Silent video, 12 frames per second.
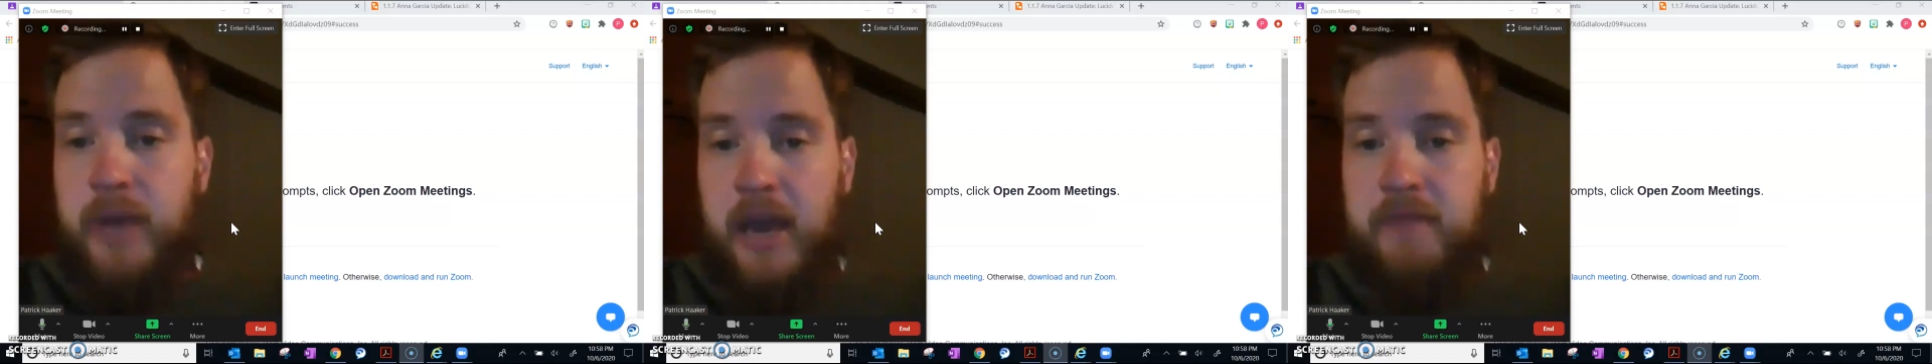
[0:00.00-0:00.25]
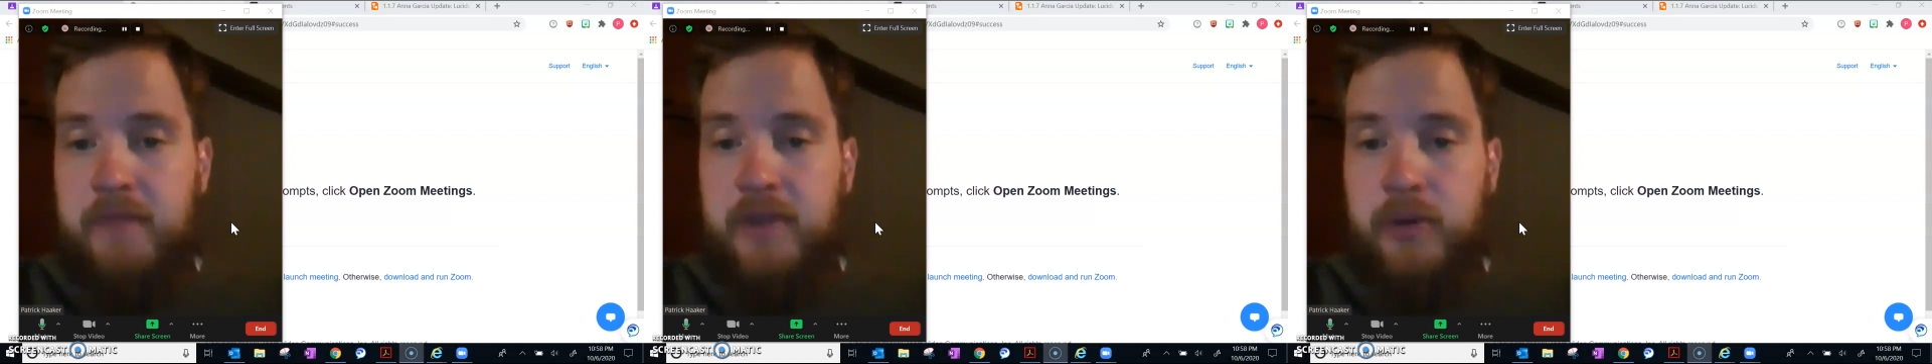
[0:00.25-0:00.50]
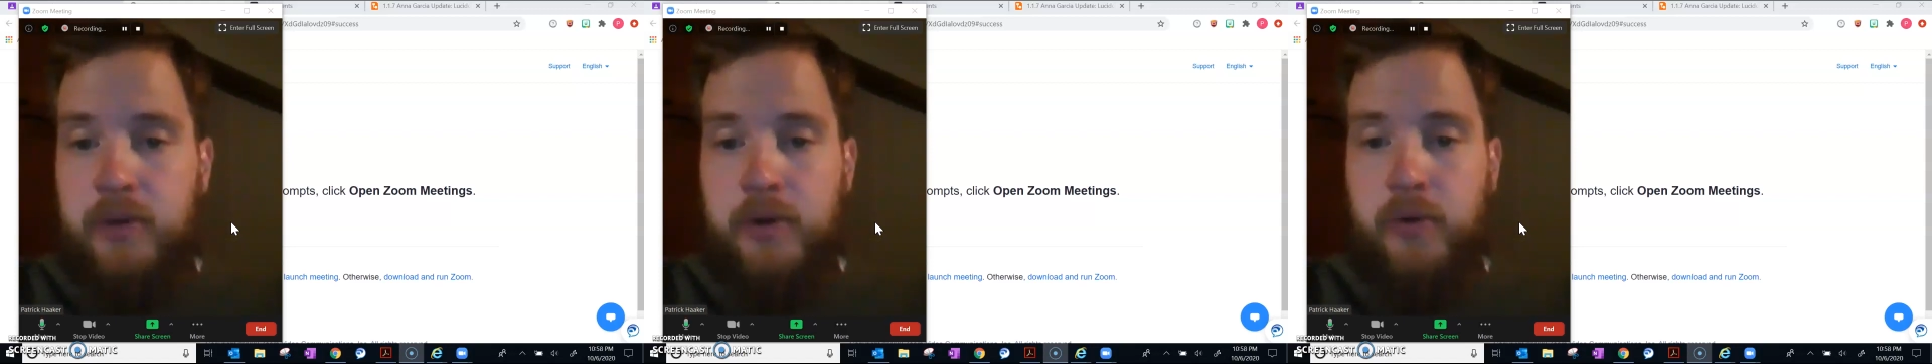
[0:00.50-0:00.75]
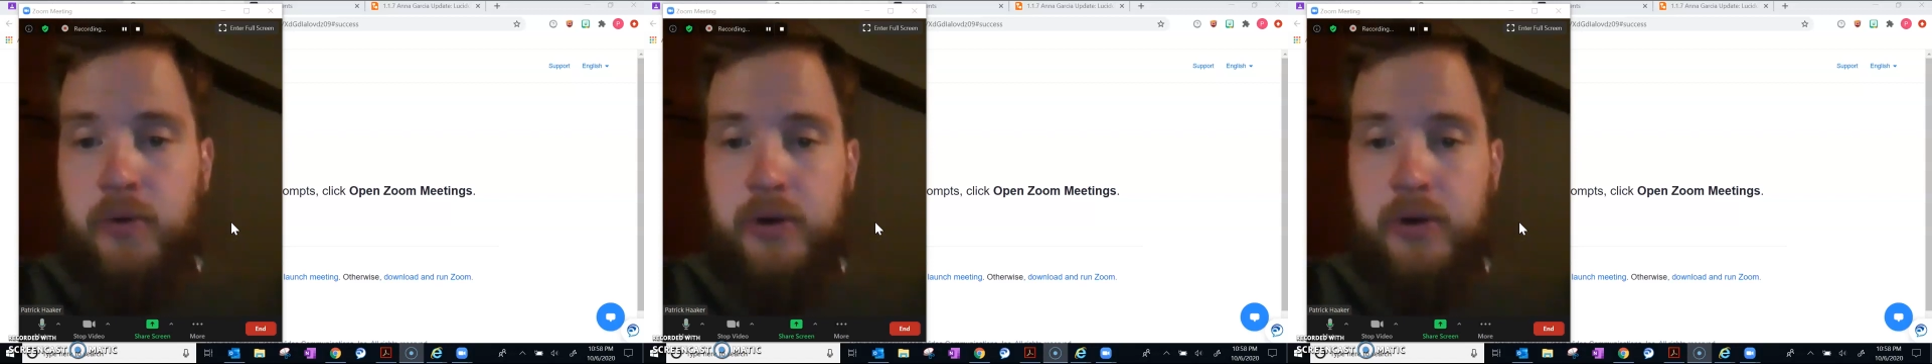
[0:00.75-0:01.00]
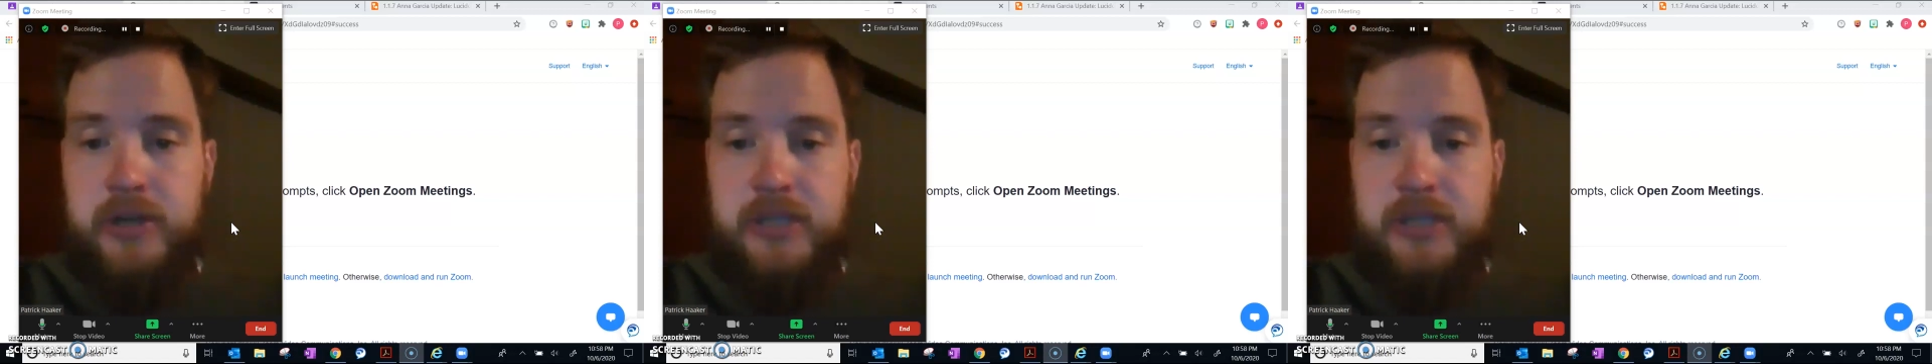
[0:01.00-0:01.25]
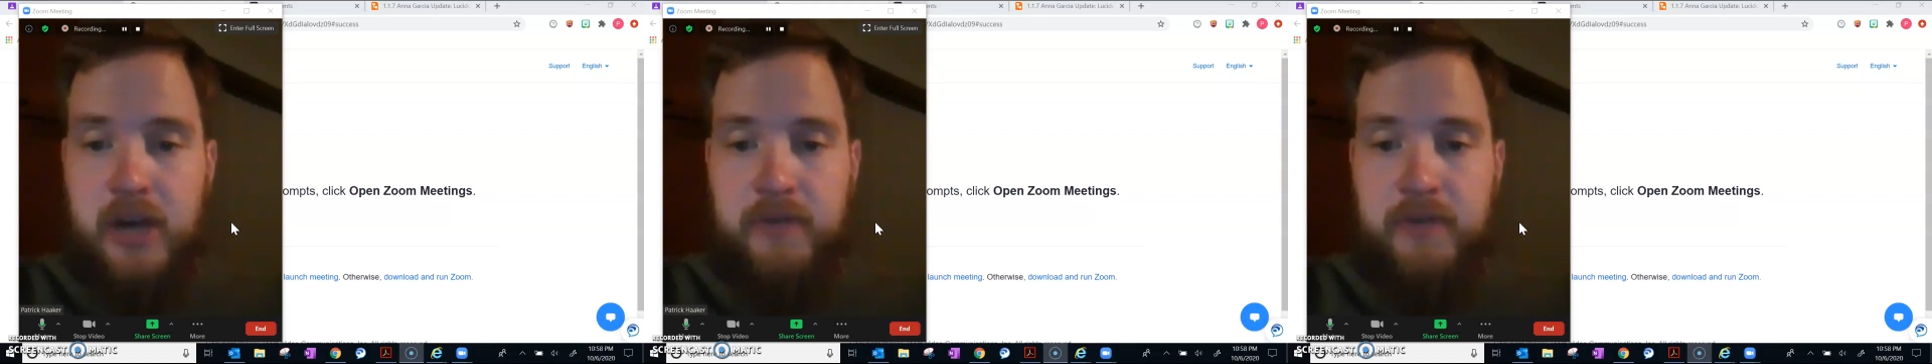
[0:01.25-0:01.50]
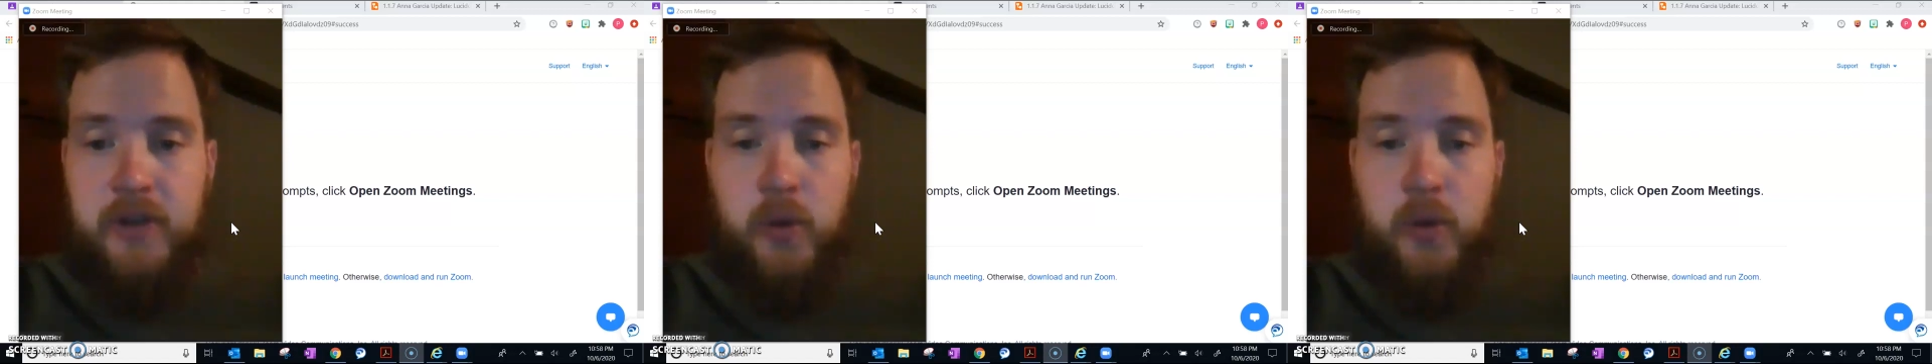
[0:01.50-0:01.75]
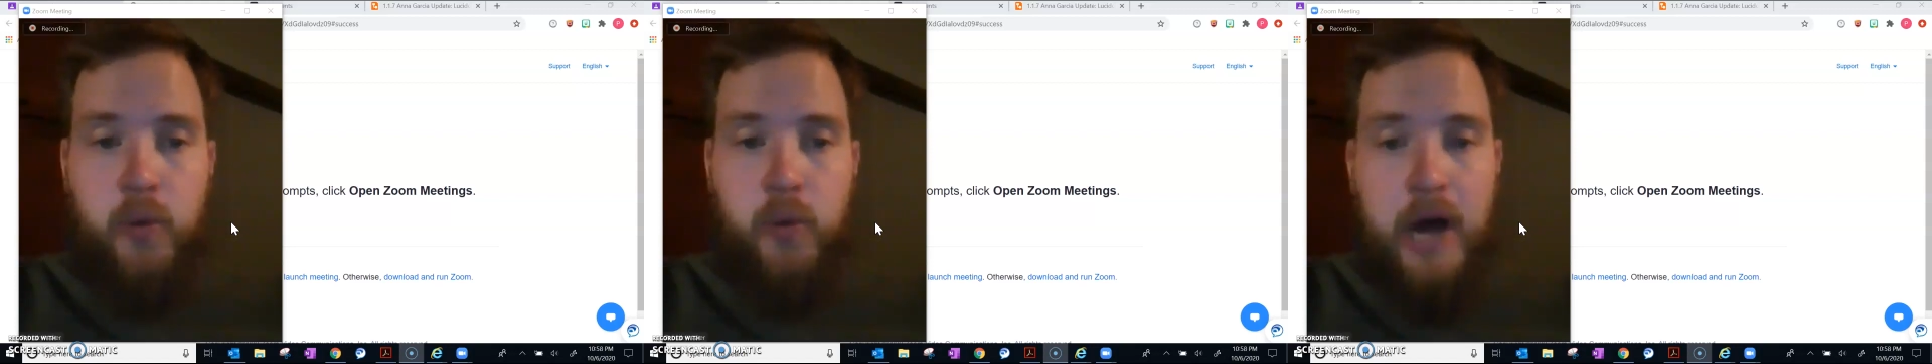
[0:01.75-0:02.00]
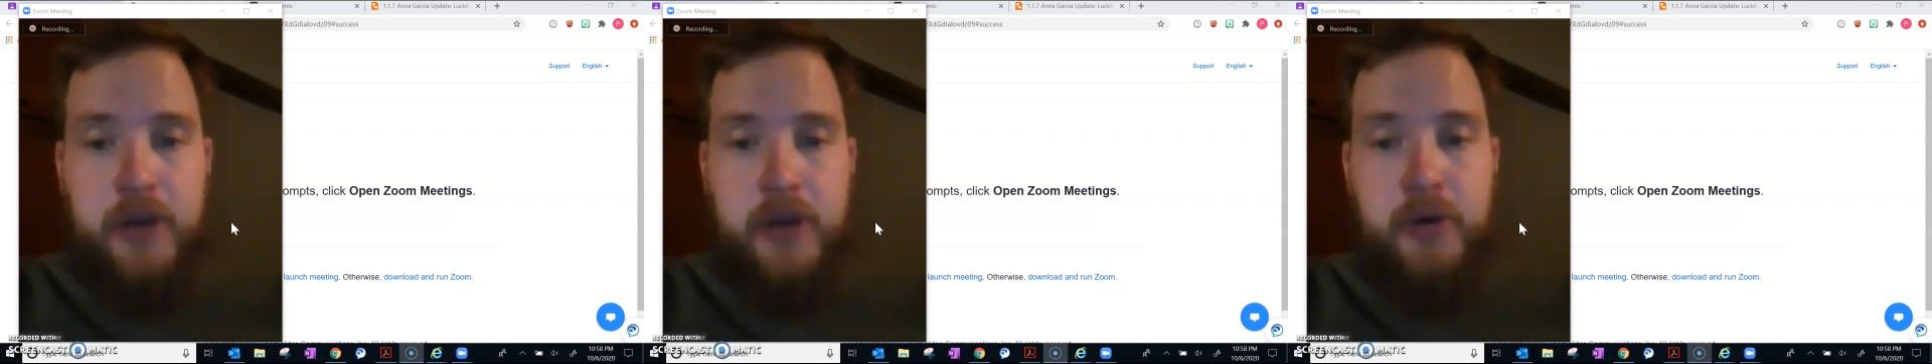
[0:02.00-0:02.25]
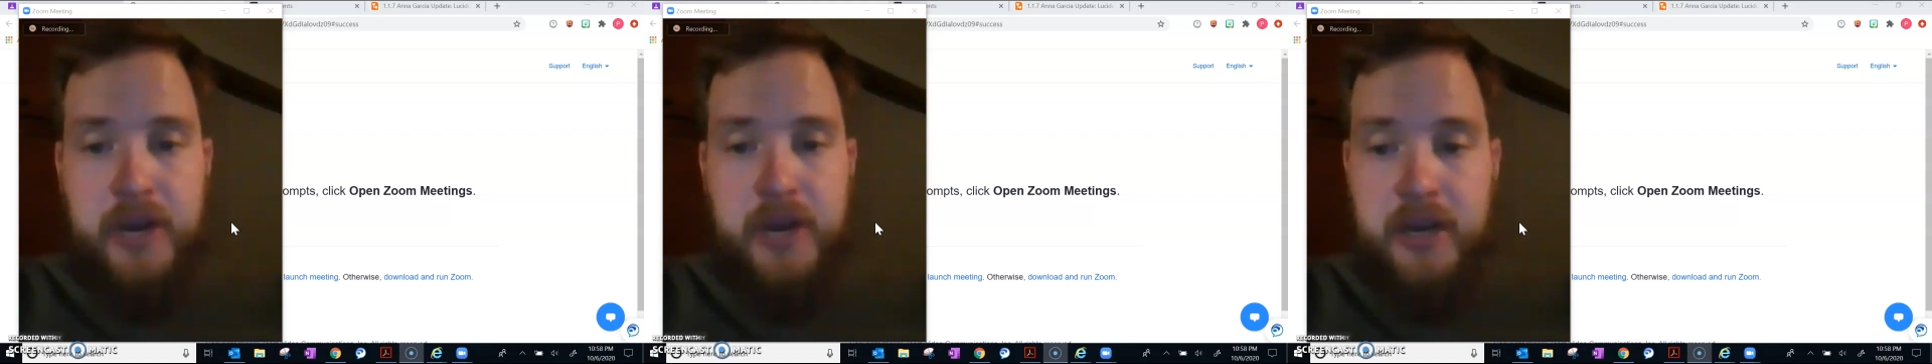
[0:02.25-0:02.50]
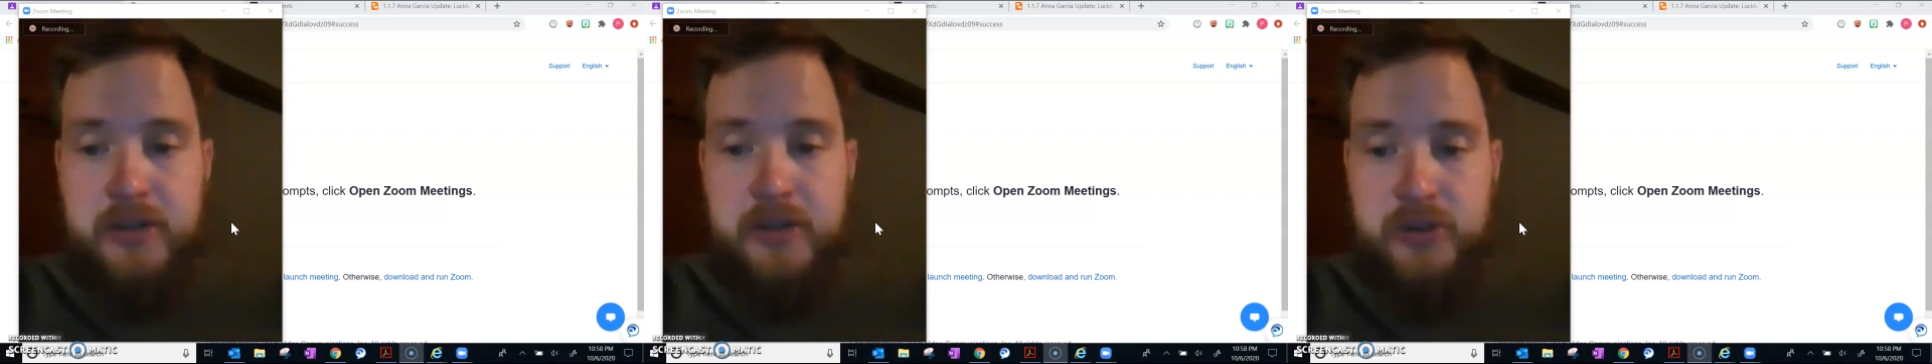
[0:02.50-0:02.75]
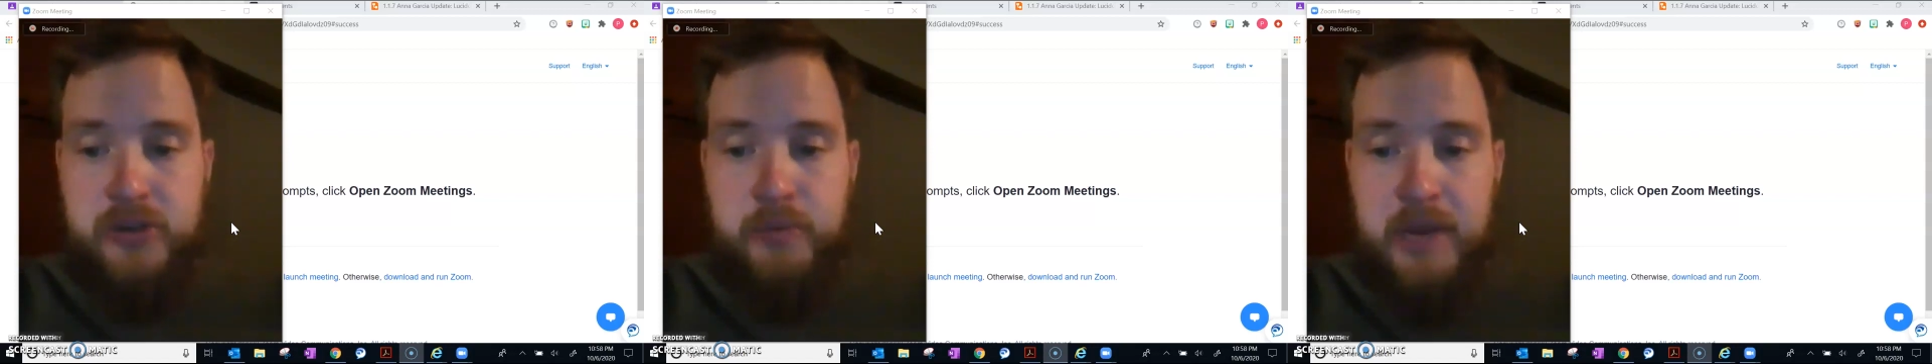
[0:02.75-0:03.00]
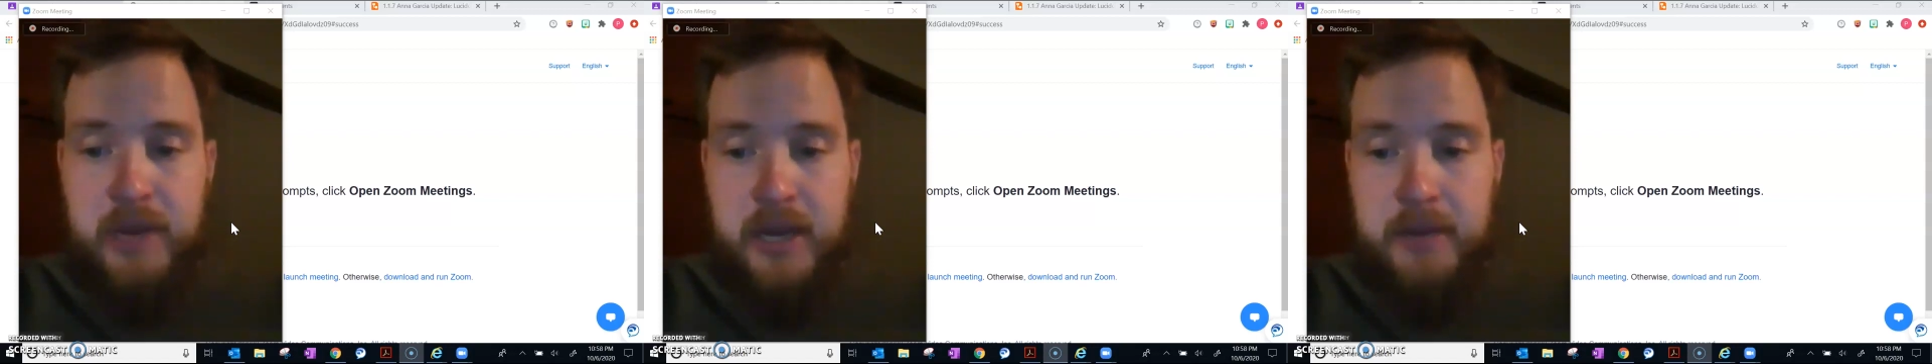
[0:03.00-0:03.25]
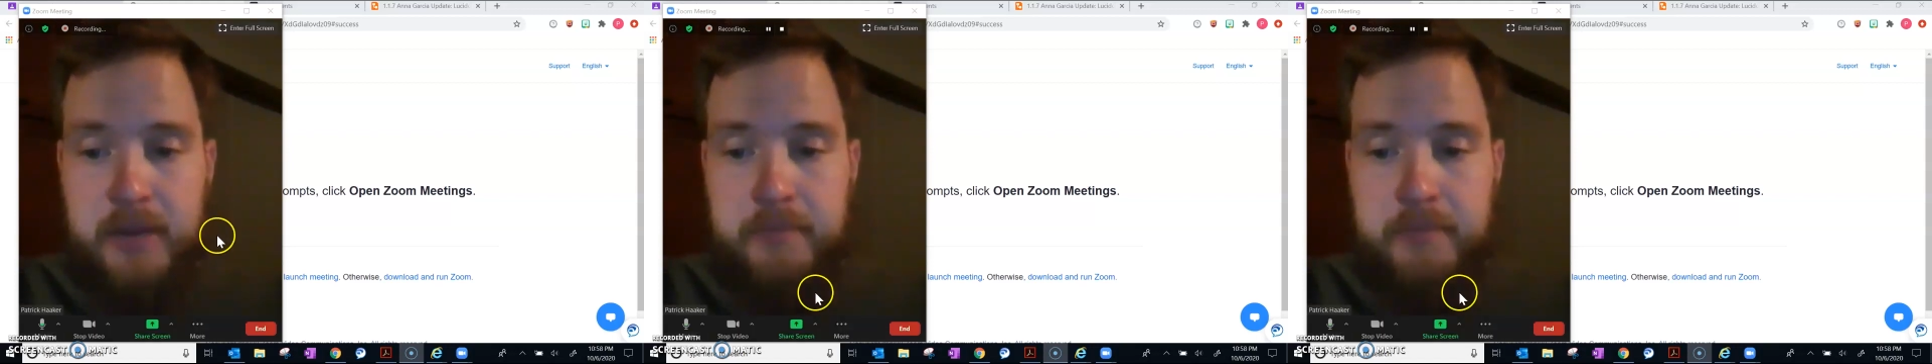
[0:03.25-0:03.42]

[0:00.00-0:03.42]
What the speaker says: can video record yourself while you're in a Zoom meeting.